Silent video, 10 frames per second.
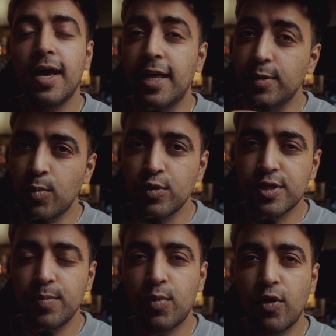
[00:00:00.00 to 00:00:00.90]
and the
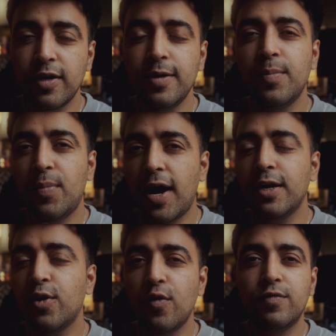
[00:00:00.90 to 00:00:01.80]
most important
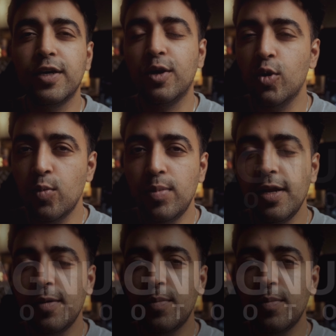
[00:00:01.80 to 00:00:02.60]
part of a global